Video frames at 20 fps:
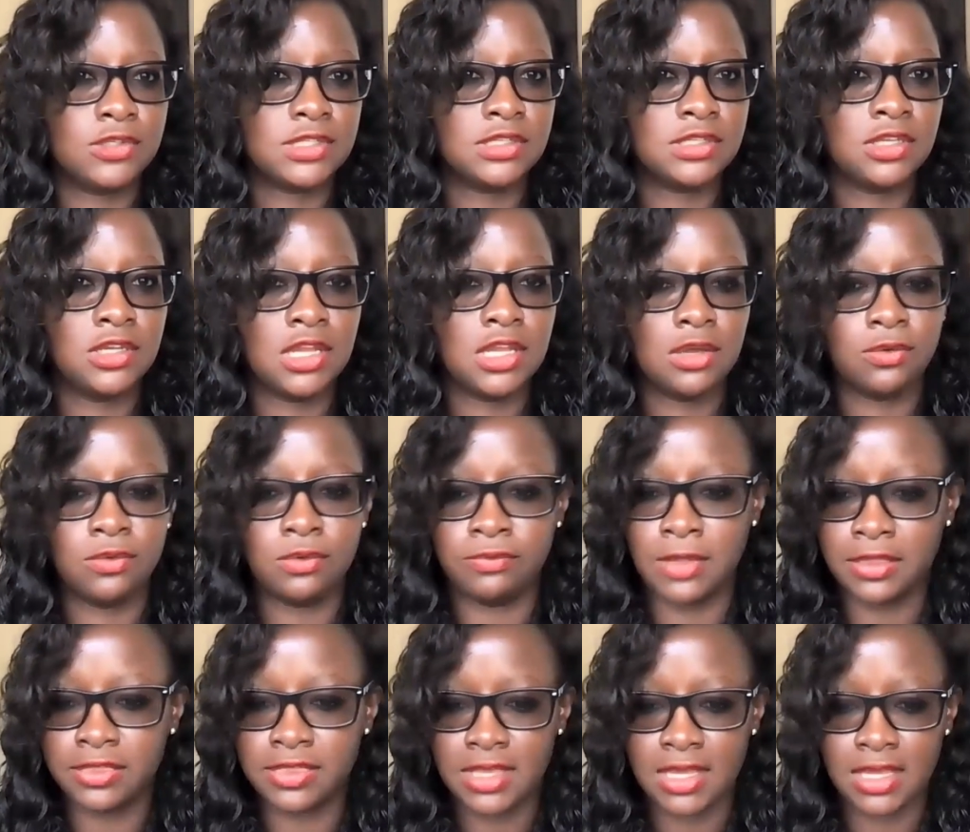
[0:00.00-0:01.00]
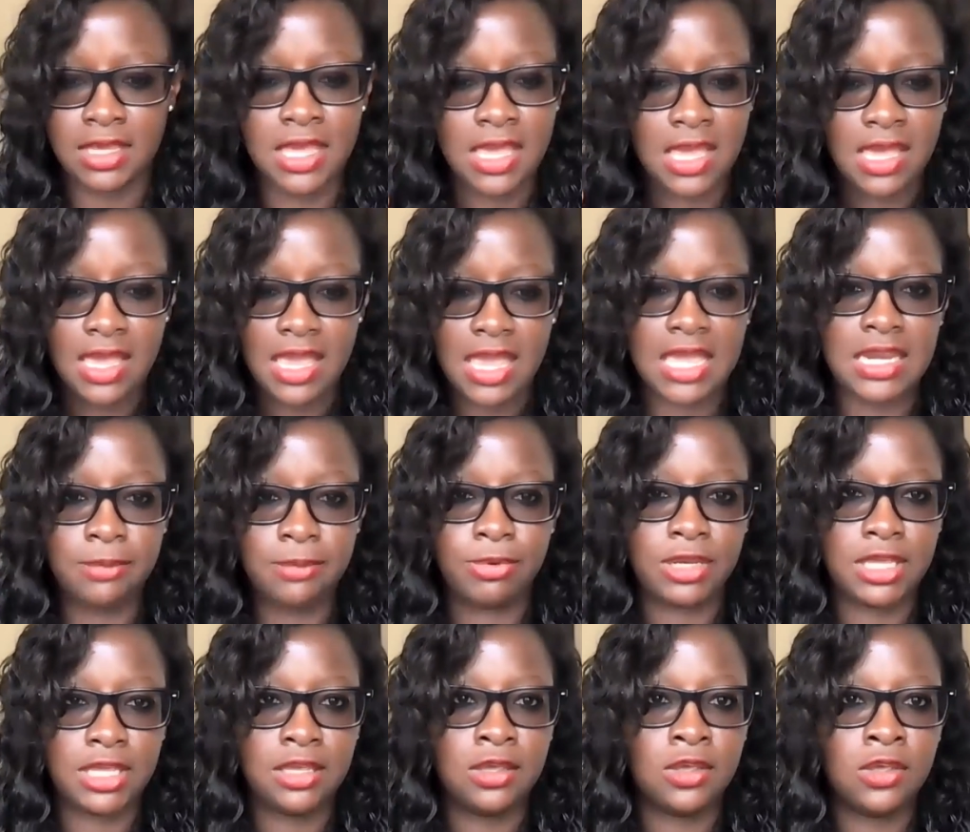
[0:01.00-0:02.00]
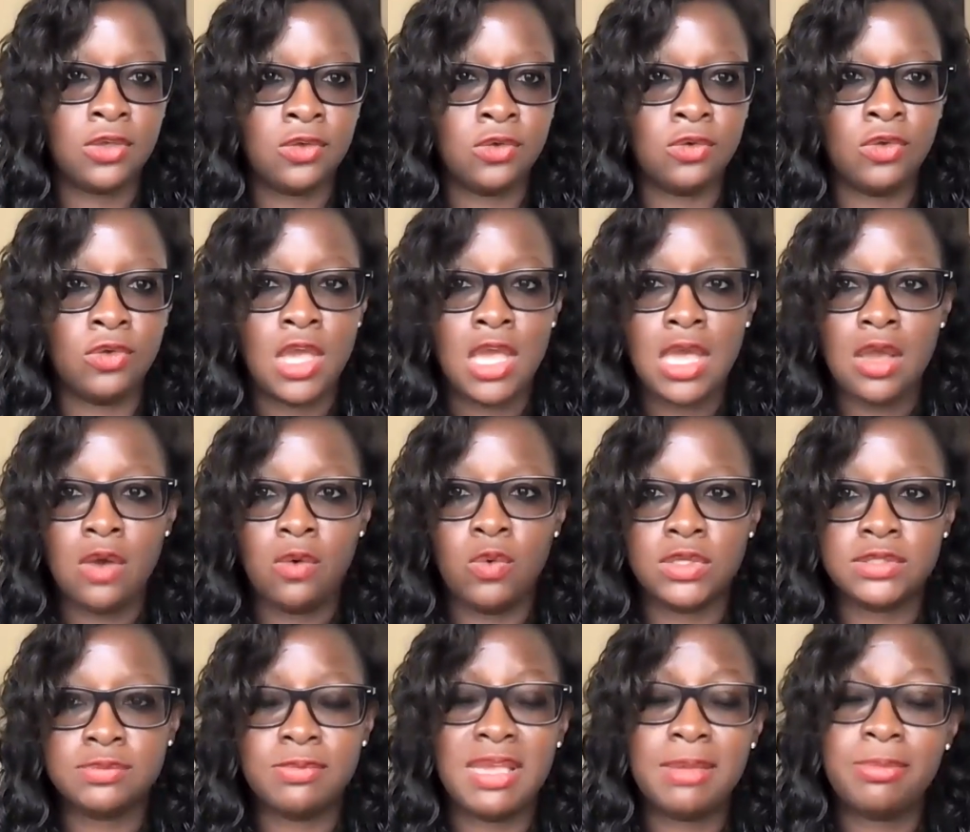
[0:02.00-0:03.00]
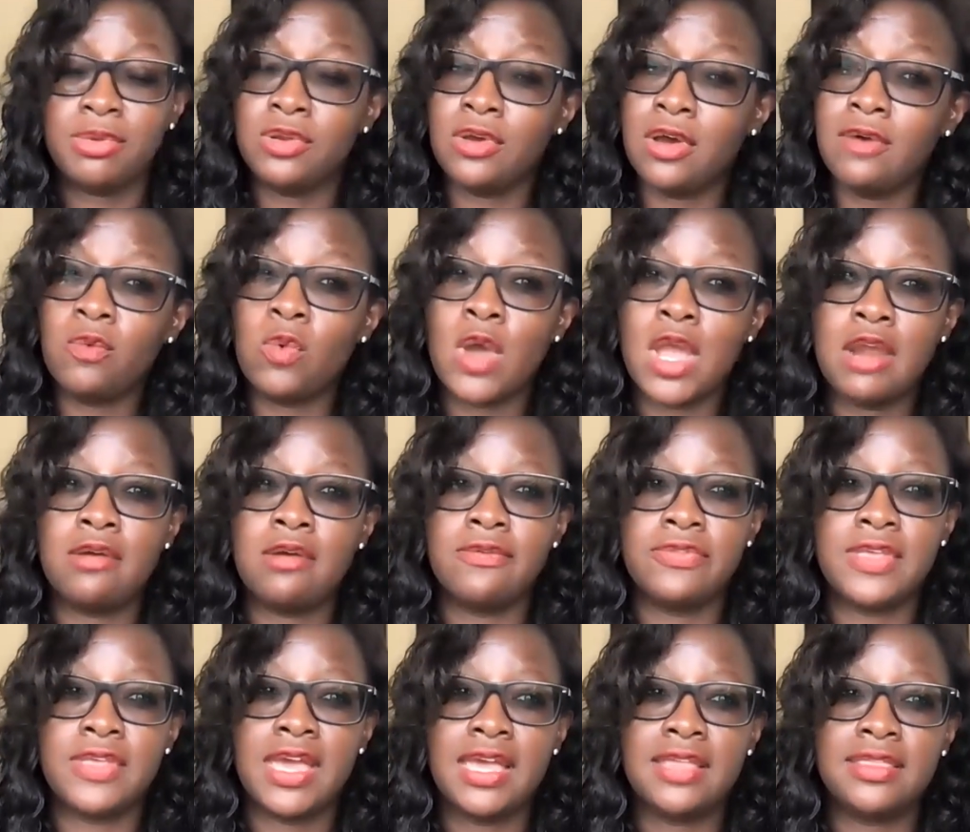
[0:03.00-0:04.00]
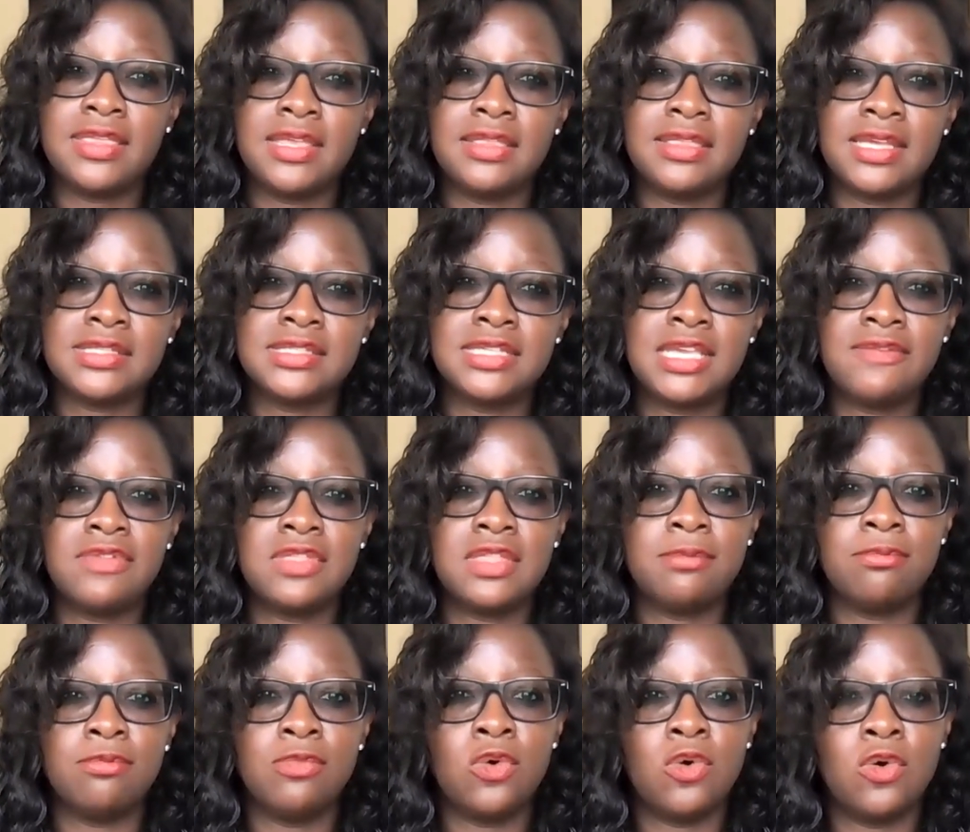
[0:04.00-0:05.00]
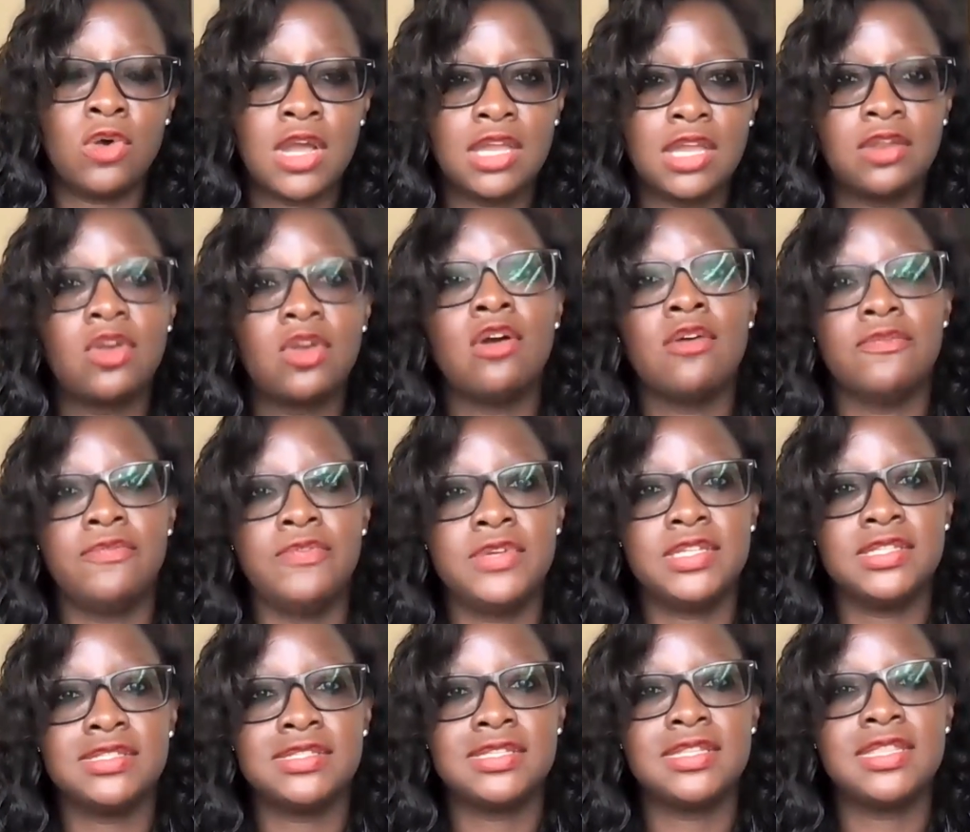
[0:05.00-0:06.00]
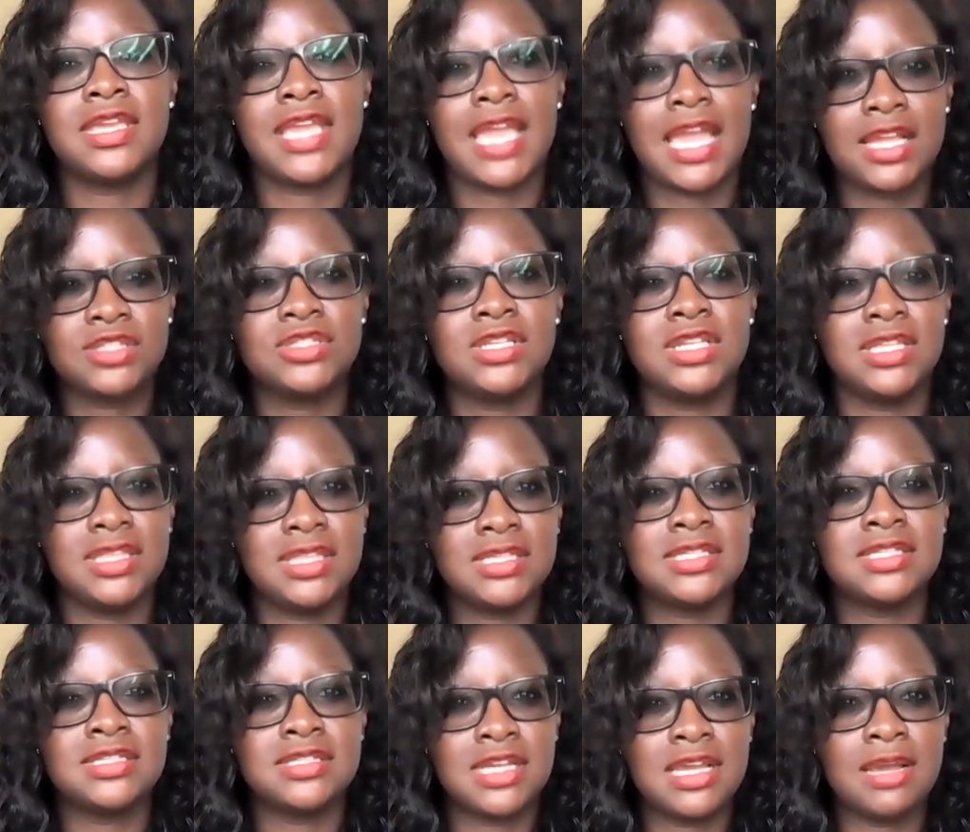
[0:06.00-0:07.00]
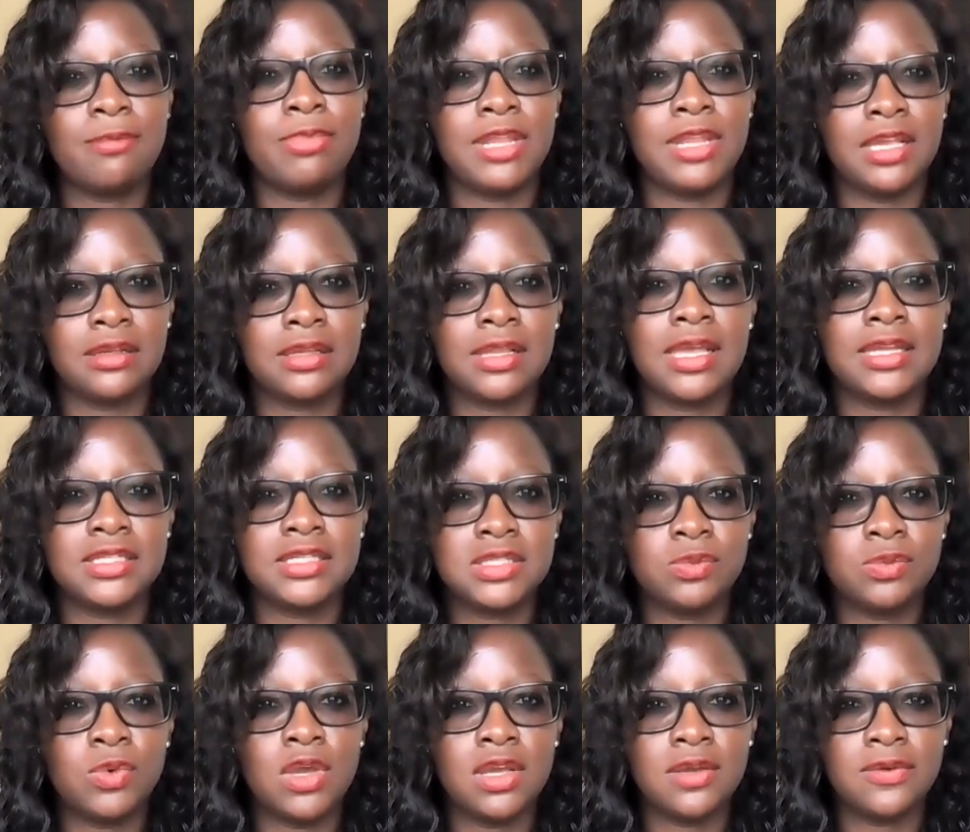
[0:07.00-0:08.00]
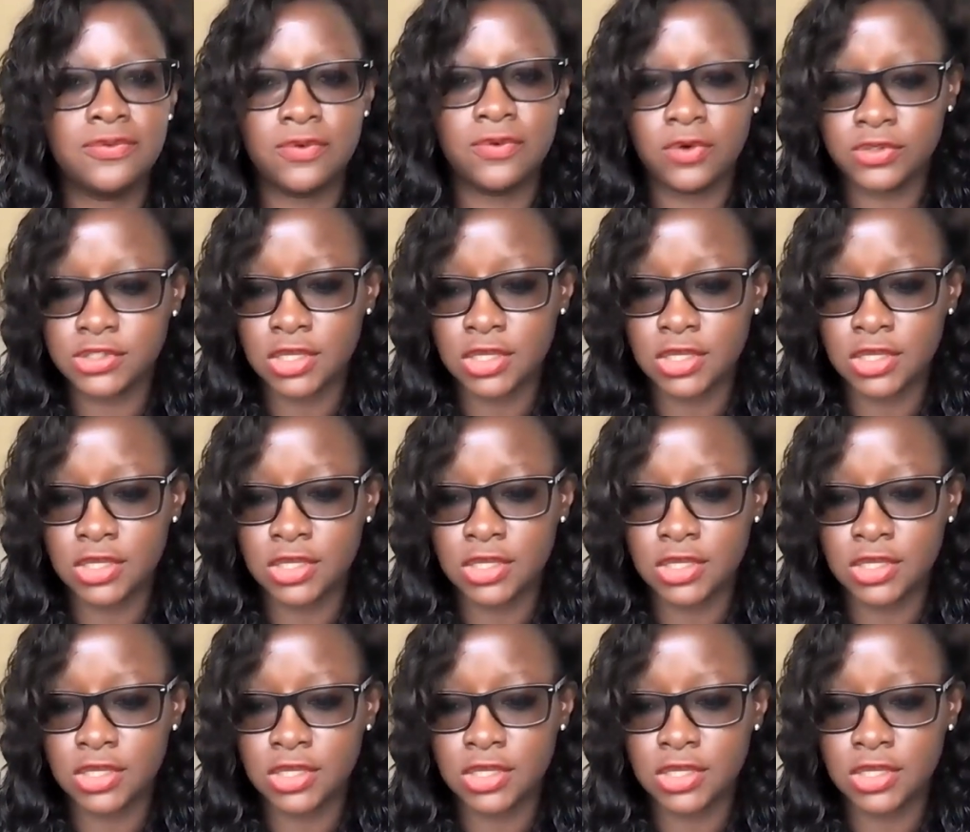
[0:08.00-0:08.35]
You know, I think anybody who was maybe not aware of that, I think that's given them more kind of confidence to think, actually, this is a company I'd like to work for.